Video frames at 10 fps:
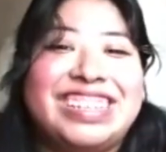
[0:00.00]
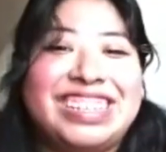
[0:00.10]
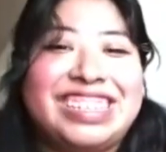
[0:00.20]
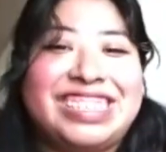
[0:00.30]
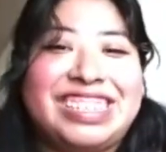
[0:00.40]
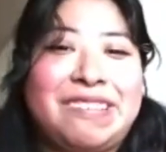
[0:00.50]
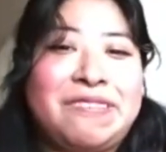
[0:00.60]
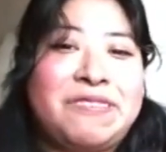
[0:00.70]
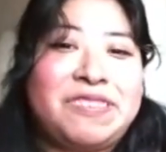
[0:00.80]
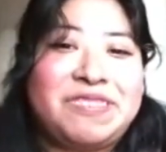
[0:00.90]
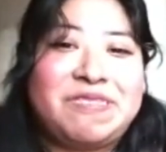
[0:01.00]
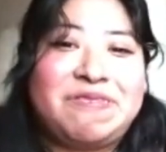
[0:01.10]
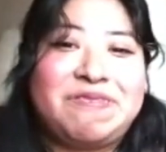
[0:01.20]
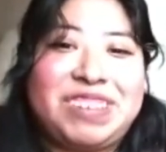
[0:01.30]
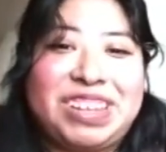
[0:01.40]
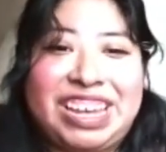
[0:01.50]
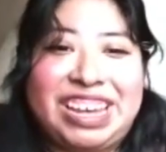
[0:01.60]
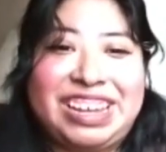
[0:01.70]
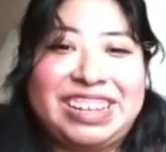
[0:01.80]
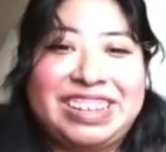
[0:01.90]
And so, but
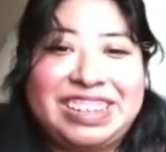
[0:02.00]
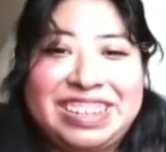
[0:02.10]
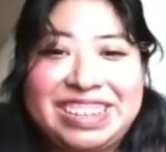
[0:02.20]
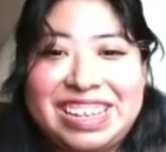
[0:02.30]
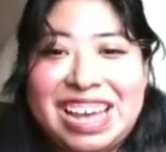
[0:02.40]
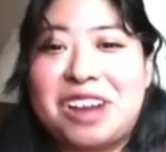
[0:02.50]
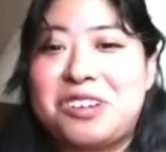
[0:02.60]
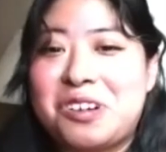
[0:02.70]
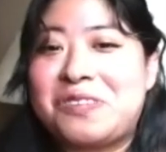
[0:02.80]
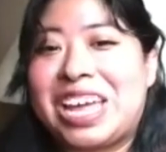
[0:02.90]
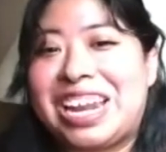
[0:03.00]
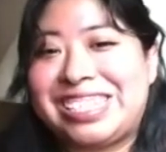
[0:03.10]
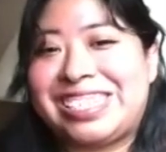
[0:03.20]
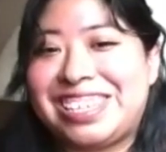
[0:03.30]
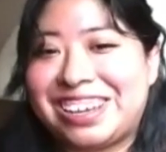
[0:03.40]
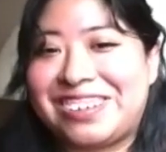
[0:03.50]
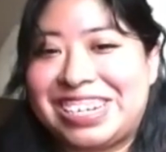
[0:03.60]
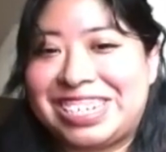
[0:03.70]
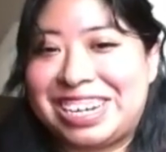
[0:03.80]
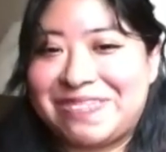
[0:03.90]
yeah, I don't know if that answered the
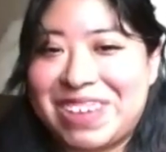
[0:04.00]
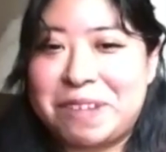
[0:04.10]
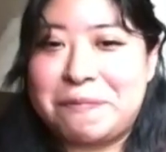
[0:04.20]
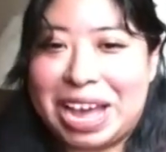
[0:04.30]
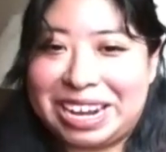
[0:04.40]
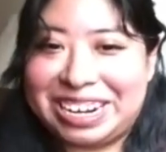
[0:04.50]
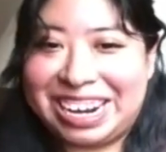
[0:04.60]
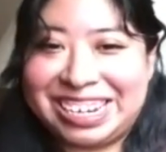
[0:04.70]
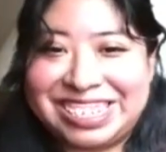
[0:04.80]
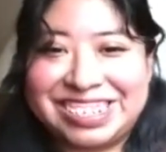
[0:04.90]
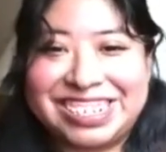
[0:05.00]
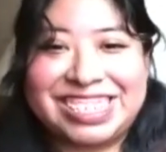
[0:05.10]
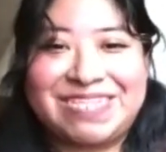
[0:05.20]
question. I'm kind of bad at answering some